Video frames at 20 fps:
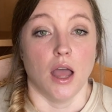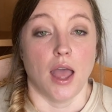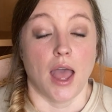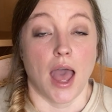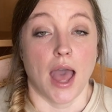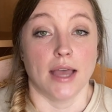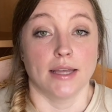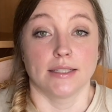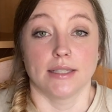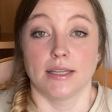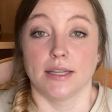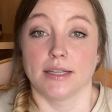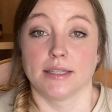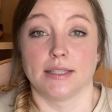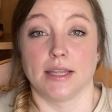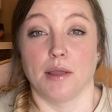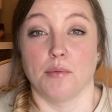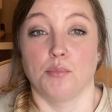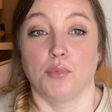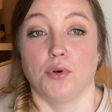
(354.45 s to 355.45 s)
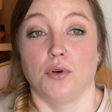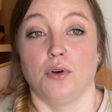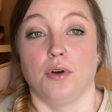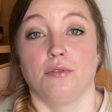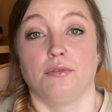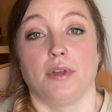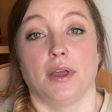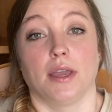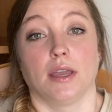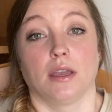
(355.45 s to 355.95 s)
As an example of
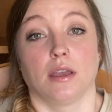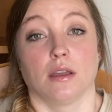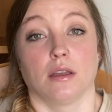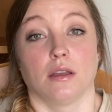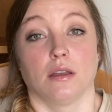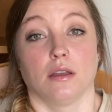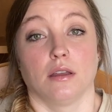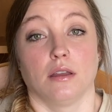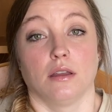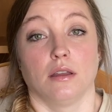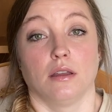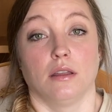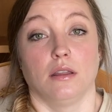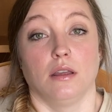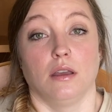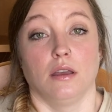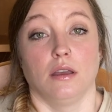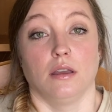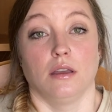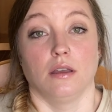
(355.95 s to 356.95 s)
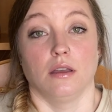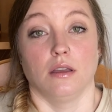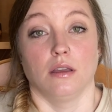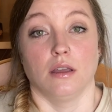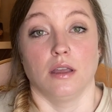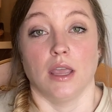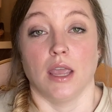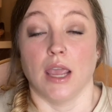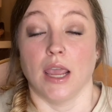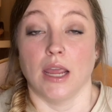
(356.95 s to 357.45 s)
like
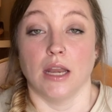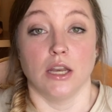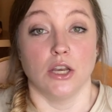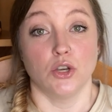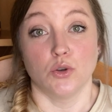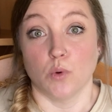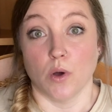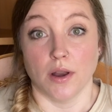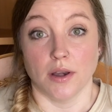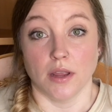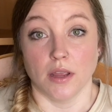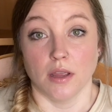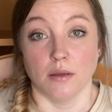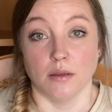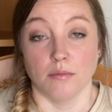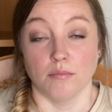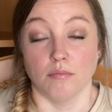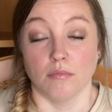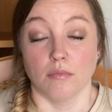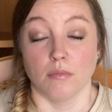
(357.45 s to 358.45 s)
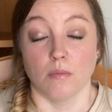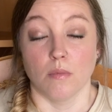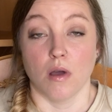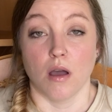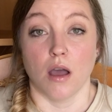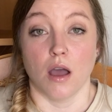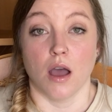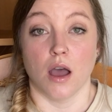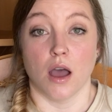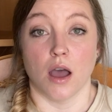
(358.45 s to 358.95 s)
80-20,
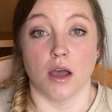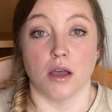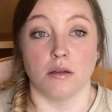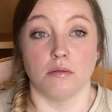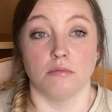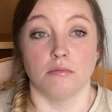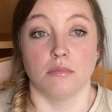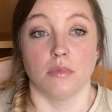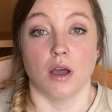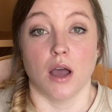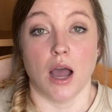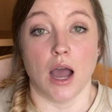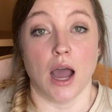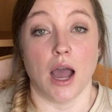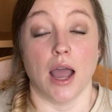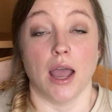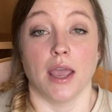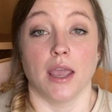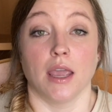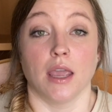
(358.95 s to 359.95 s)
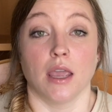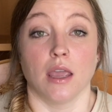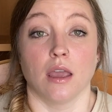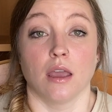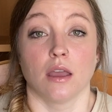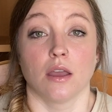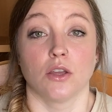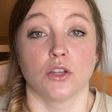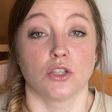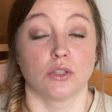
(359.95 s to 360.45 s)
I
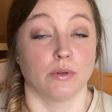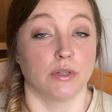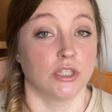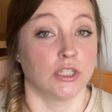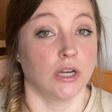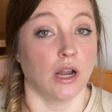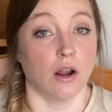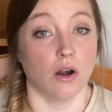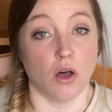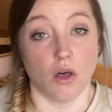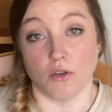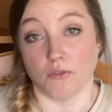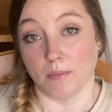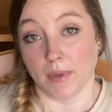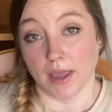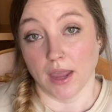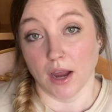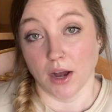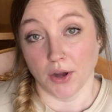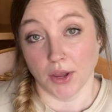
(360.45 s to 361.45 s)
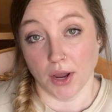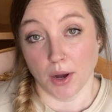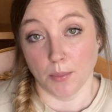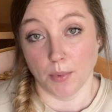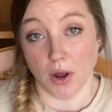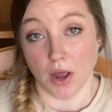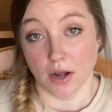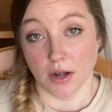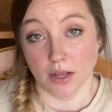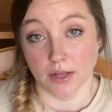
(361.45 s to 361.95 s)
switched out all of my hair care
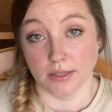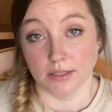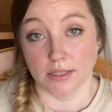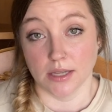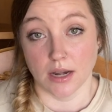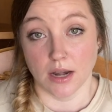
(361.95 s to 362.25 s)
products to